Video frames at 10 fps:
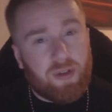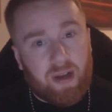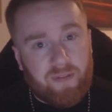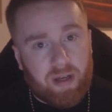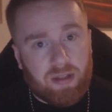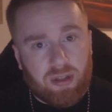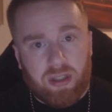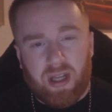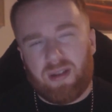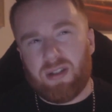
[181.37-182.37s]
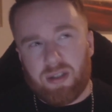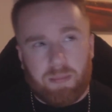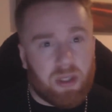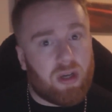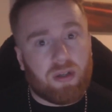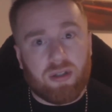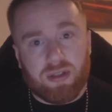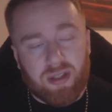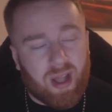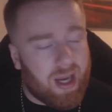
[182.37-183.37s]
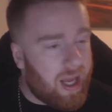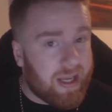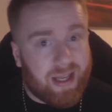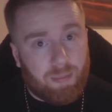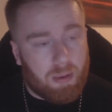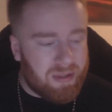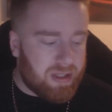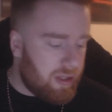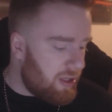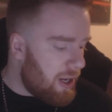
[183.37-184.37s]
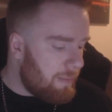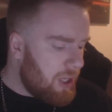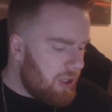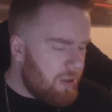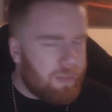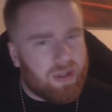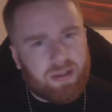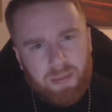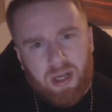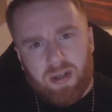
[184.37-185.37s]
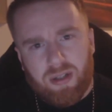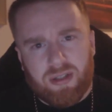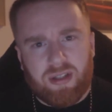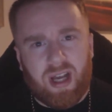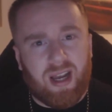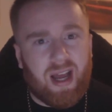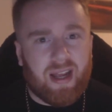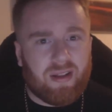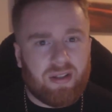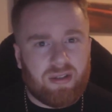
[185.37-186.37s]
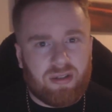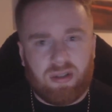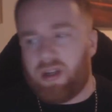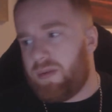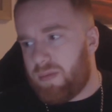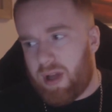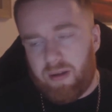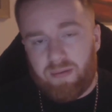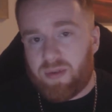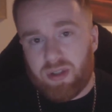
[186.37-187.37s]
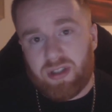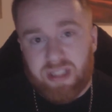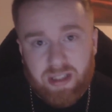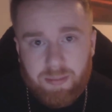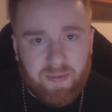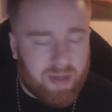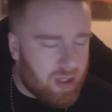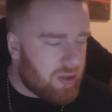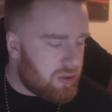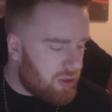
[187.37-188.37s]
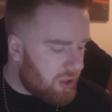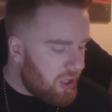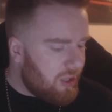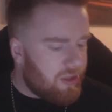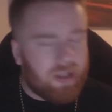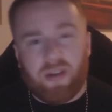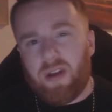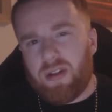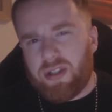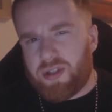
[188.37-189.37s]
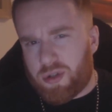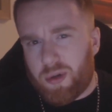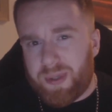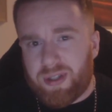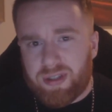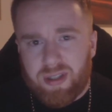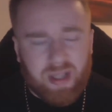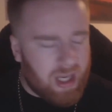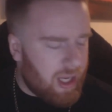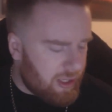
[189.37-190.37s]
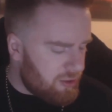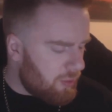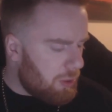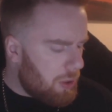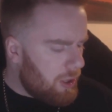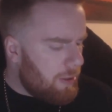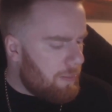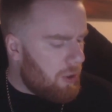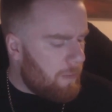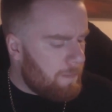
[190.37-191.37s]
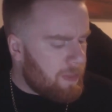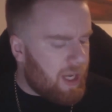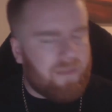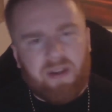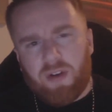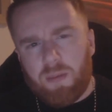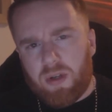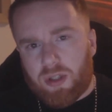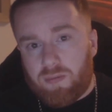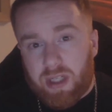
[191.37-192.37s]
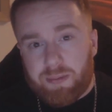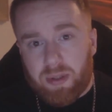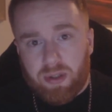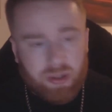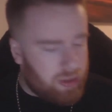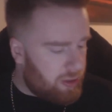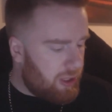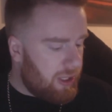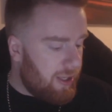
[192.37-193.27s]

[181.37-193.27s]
few that I found that's good. There's a banana custard that I like, again, won't mention the name, but there's some banana custard that I like. There's, you know, custard tends to be vanilla custard. There's a strawberry custard that I like as well, but I've never come across a raspberry custard.